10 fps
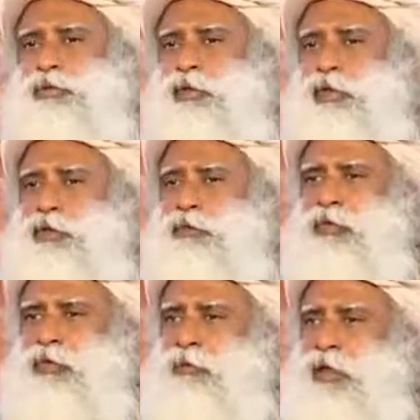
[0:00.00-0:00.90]
doing,
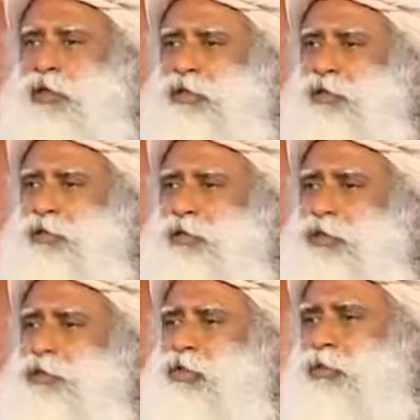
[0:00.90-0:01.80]
what the mind is doing
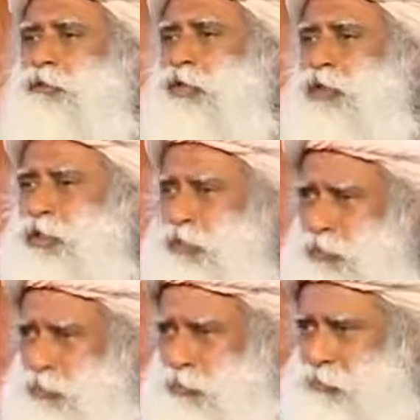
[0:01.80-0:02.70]
is not even an issue.